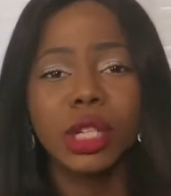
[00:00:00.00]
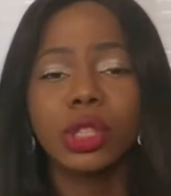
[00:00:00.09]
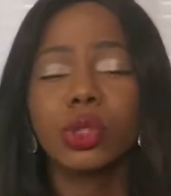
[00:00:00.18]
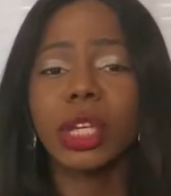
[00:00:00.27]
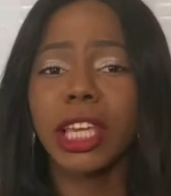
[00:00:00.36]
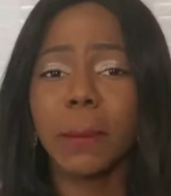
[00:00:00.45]

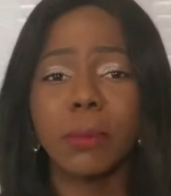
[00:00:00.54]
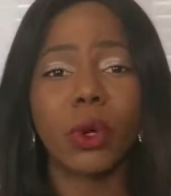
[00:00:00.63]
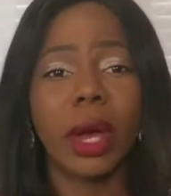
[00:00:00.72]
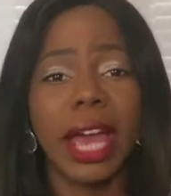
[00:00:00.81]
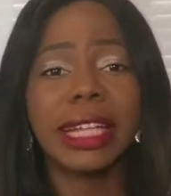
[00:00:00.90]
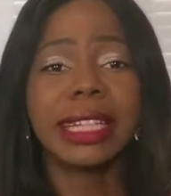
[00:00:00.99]
So keep
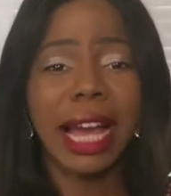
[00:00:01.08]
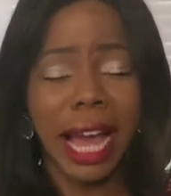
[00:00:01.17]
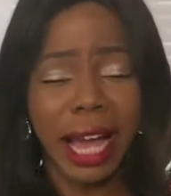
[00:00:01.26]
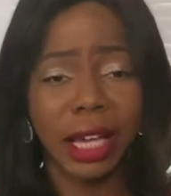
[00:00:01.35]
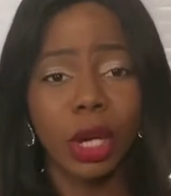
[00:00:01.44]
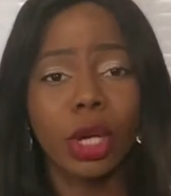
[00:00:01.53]
your head
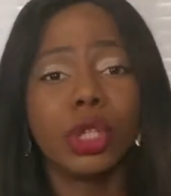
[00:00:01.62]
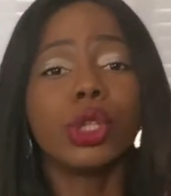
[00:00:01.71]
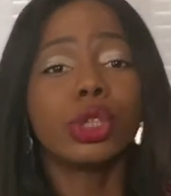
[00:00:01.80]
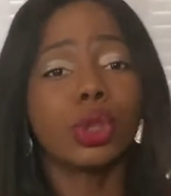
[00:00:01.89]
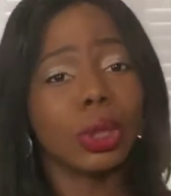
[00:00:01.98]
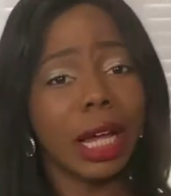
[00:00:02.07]
high, your
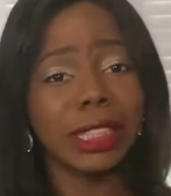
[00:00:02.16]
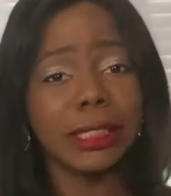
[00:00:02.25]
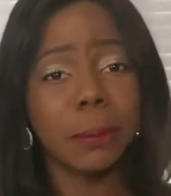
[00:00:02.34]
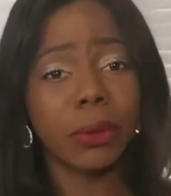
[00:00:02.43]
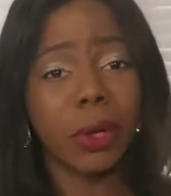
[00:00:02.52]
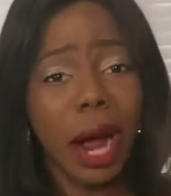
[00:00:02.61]
shoulders
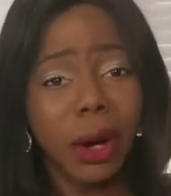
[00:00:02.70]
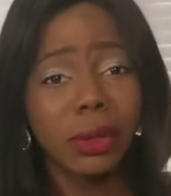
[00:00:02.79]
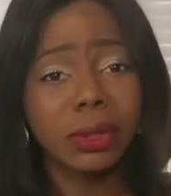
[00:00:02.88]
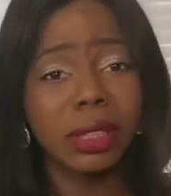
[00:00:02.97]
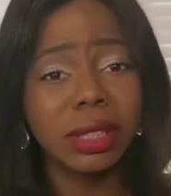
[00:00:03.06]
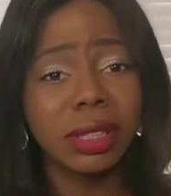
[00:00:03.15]

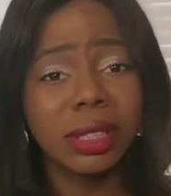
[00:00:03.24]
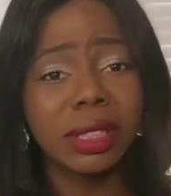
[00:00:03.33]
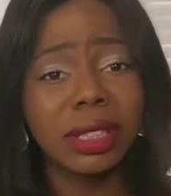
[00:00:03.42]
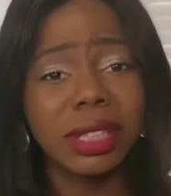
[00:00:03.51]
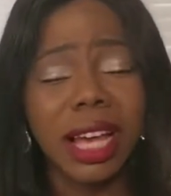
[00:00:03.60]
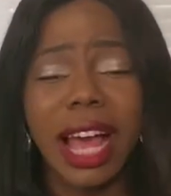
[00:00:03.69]
proud,
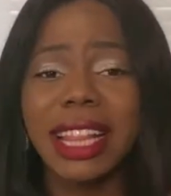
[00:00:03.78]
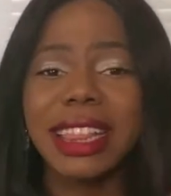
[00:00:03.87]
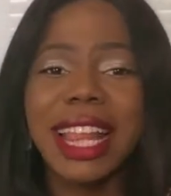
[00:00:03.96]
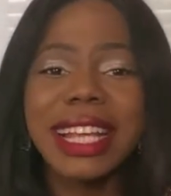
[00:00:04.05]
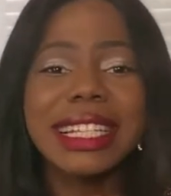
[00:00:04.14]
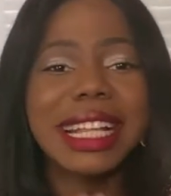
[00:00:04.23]

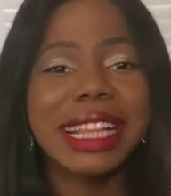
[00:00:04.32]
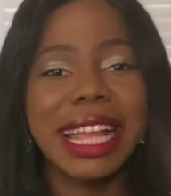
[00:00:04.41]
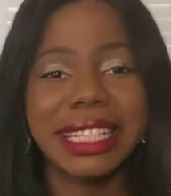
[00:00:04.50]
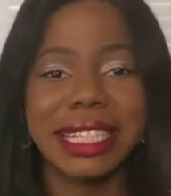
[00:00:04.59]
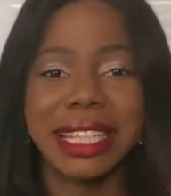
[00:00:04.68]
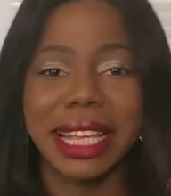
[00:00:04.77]
and let's
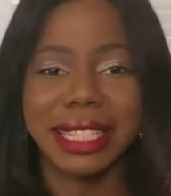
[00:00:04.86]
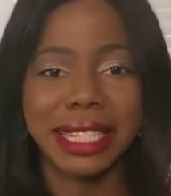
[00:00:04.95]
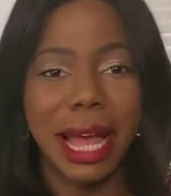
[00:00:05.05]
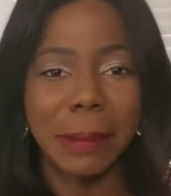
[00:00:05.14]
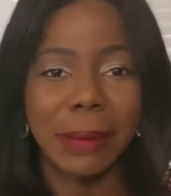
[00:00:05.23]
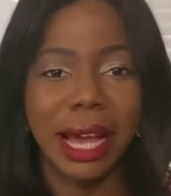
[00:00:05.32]
clear this exam,